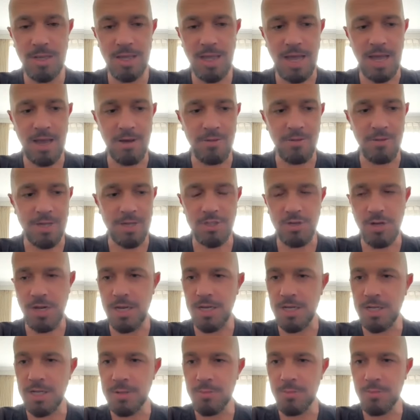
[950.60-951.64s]
out there
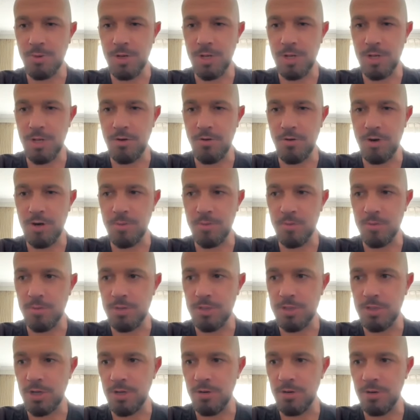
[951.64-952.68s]
training is pretty incredible.
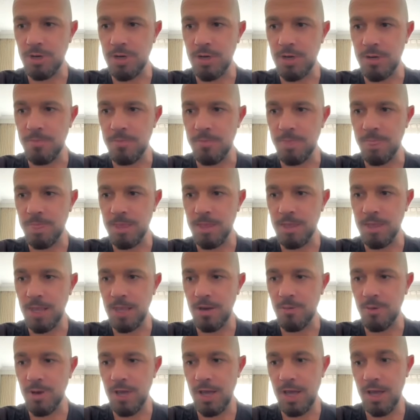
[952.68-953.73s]
So yeah,
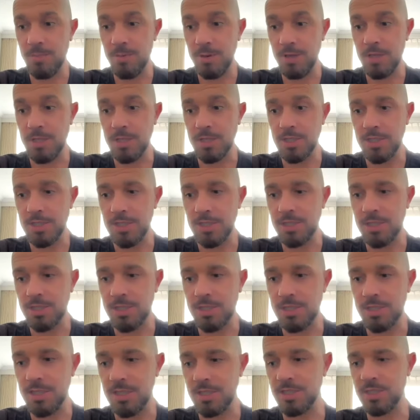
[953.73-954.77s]
we're happy that
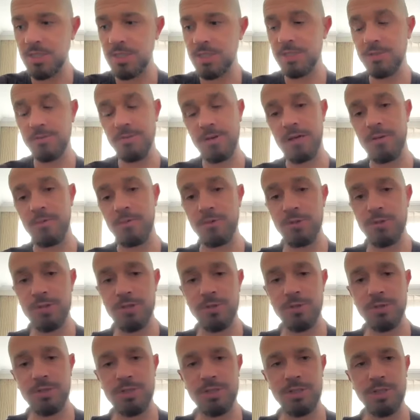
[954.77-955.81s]
she's available
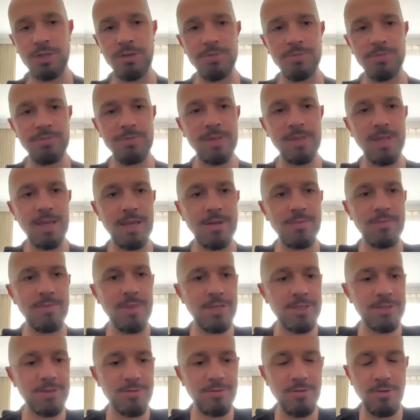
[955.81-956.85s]
to us. So yeah,
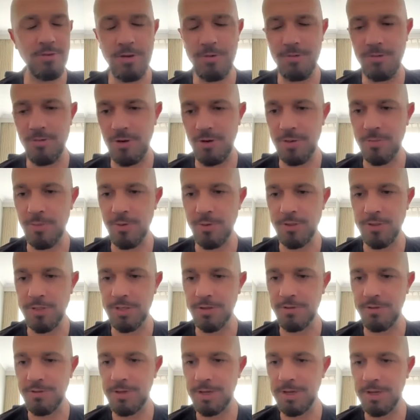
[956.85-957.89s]
that's a very, very
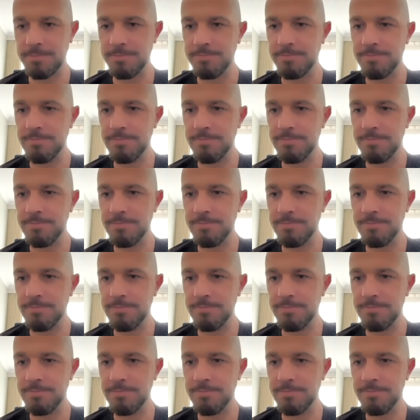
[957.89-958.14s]
positive thing.